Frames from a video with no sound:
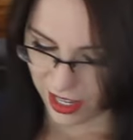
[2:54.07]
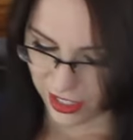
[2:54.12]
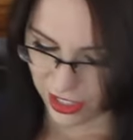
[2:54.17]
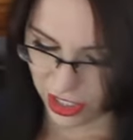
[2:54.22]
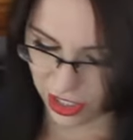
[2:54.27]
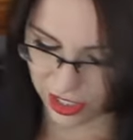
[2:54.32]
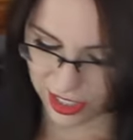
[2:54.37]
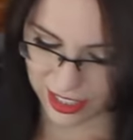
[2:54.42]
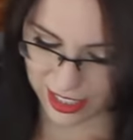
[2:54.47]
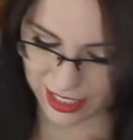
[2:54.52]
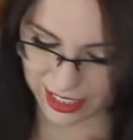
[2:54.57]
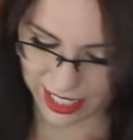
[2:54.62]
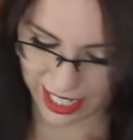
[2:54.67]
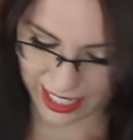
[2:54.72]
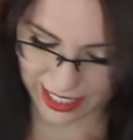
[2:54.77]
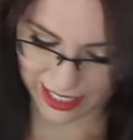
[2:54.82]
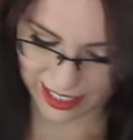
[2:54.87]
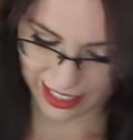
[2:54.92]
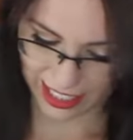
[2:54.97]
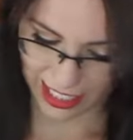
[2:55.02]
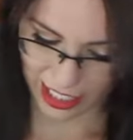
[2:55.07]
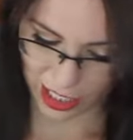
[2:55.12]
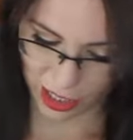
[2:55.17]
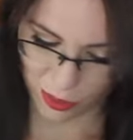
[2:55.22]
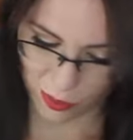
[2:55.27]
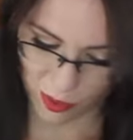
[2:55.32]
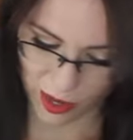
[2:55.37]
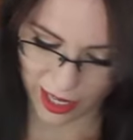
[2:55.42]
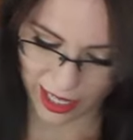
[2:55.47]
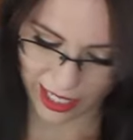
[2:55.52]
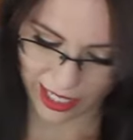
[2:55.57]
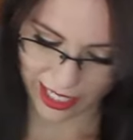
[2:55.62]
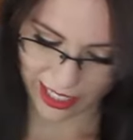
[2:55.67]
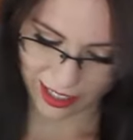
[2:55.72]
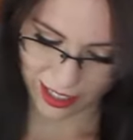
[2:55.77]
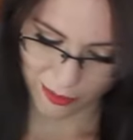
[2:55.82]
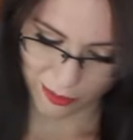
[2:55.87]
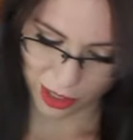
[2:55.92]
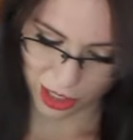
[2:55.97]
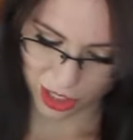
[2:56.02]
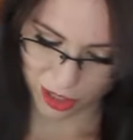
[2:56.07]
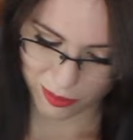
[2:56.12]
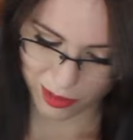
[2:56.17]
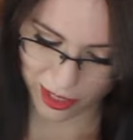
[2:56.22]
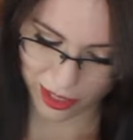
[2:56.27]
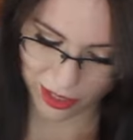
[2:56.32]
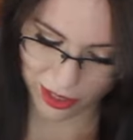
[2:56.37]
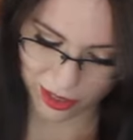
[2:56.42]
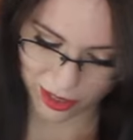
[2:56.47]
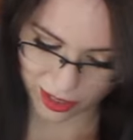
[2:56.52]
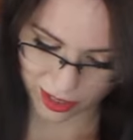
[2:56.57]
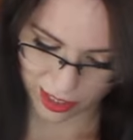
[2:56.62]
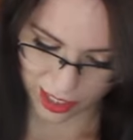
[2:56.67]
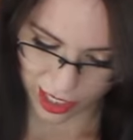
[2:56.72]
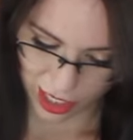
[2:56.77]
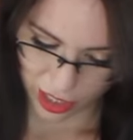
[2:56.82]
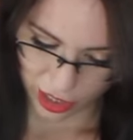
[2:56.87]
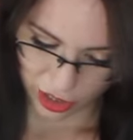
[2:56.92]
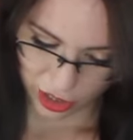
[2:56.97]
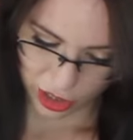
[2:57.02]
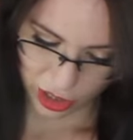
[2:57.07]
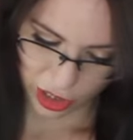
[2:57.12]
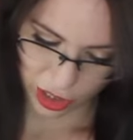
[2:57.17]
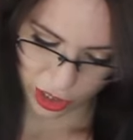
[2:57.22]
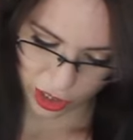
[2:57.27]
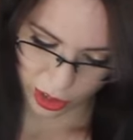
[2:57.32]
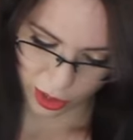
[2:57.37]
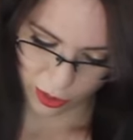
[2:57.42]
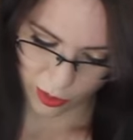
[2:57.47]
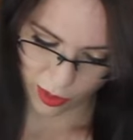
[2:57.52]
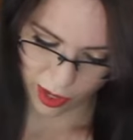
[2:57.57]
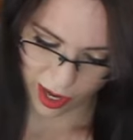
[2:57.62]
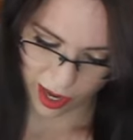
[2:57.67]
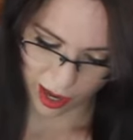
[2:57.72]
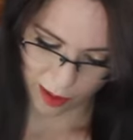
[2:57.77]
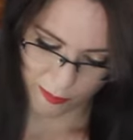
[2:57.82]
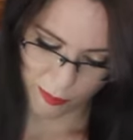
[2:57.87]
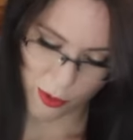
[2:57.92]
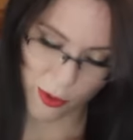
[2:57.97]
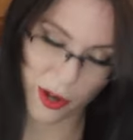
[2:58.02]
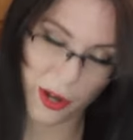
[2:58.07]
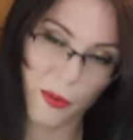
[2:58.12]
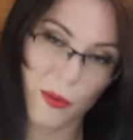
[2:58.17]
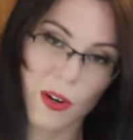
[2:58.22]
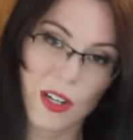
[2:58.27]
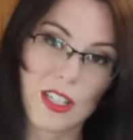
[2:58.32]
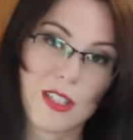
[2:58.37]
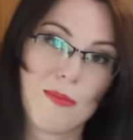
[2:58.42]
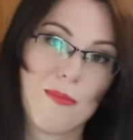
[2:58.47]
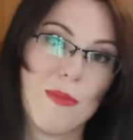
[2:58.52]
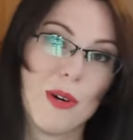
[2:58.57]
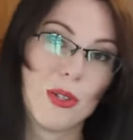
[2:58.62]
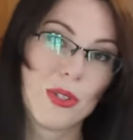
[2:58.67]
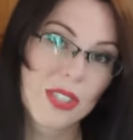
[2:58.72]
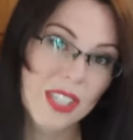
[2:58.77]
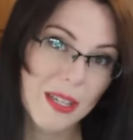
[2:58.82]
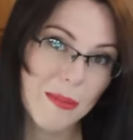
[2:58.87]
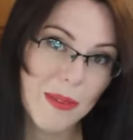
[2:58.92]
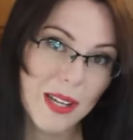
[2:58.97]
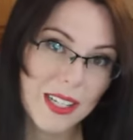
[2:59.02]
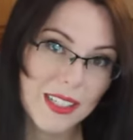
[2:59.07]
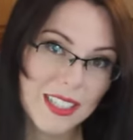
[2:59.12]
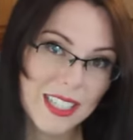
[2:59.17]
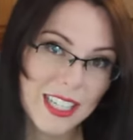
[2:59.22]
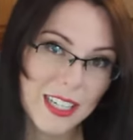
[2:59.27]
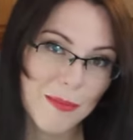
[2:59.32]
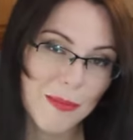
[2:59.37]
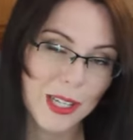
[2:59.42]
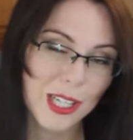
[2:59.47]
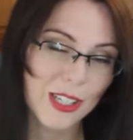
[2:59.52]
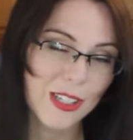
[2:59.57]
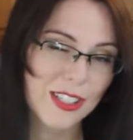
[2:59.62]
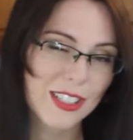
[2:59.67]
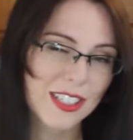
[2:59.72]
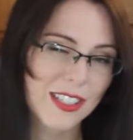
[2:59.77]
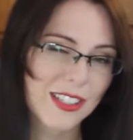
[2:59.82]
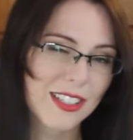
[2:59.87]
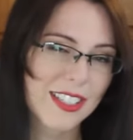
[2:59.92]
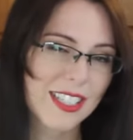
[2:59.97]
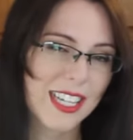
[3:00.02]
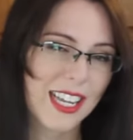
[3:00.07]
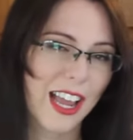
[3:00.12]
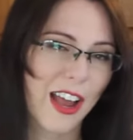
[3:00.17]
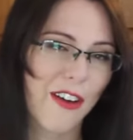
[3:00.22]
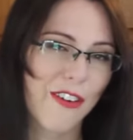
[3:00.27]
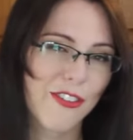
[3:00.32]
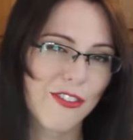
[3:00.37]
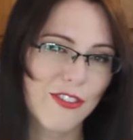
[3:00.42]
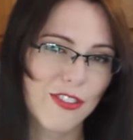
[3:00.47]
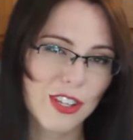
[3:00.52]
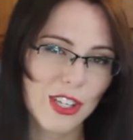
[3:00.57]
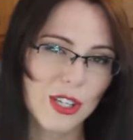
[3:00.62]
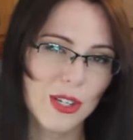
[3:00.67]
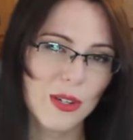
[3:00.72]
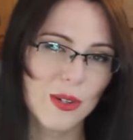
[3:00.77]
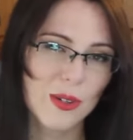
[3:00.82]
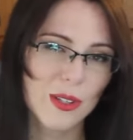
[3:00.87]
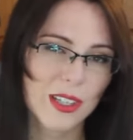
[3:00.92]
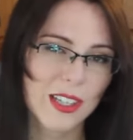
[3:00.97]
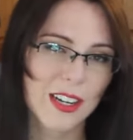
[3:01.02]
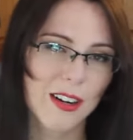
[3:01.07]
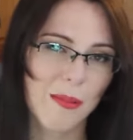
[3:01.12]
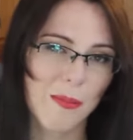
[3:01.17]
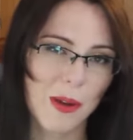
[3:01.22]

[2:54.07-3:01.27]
Just to test it, you want to get the marshmallows to a point where it's mostly melted, but you still see a few little